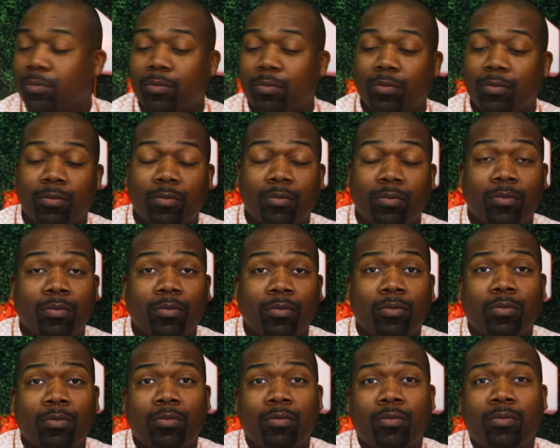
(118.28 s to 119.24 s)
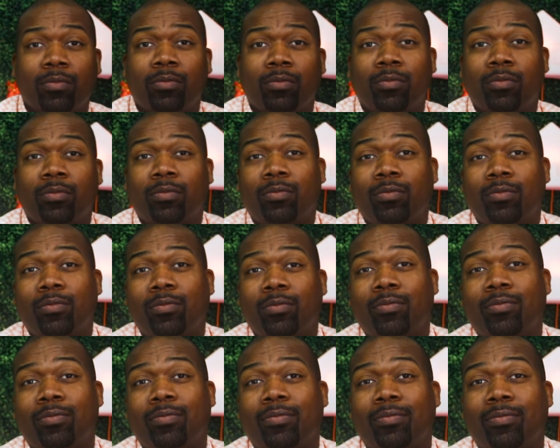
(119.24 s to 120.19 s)

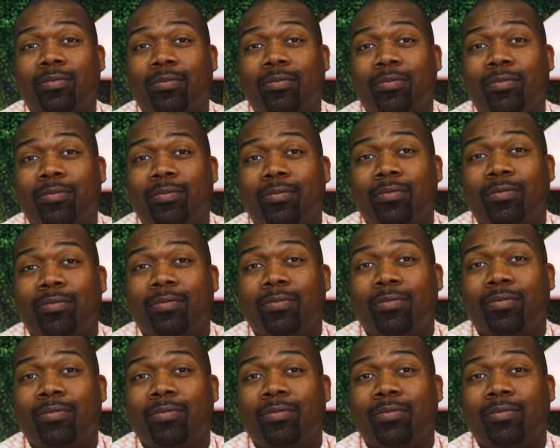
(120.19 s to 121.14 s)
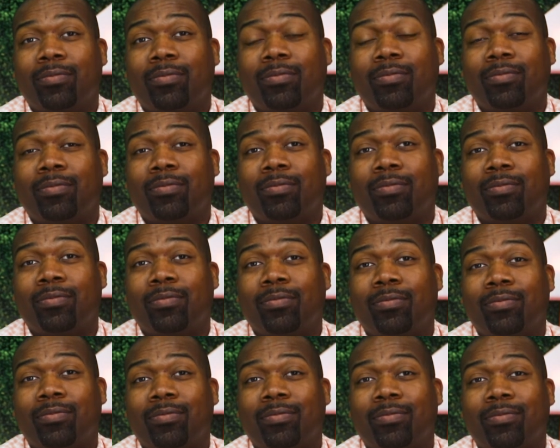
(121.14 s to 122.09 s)

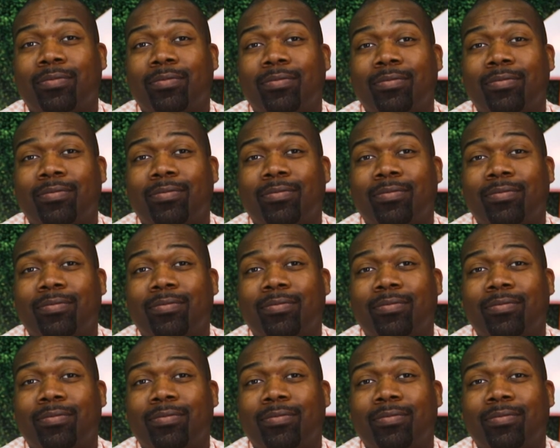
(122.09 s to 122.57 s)
(not speaking)